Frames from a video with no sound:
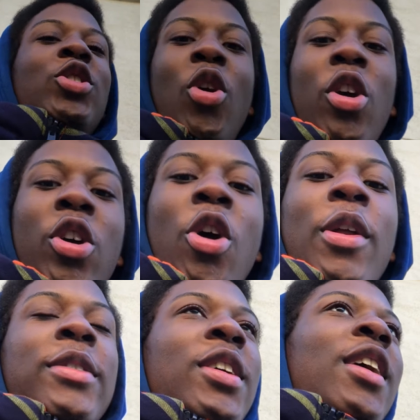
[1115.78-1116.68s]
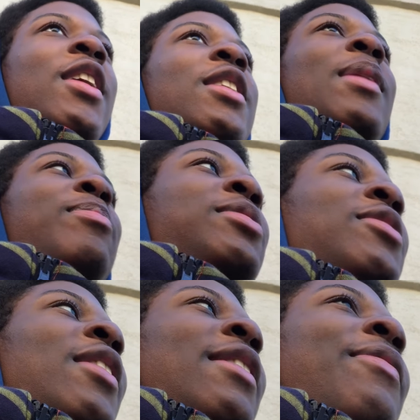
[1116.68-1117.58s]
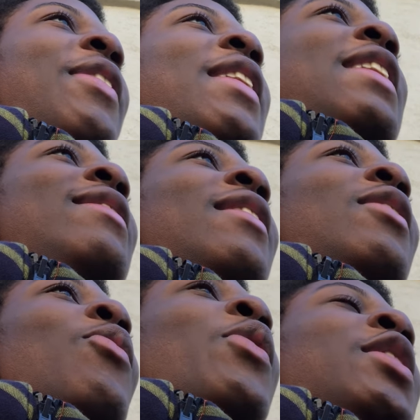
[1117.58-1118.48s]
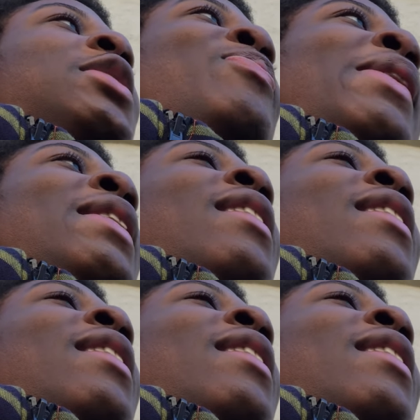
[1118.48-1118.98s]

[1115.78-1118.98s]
too long ago, there was an eclipse, right? The heathen were dismayed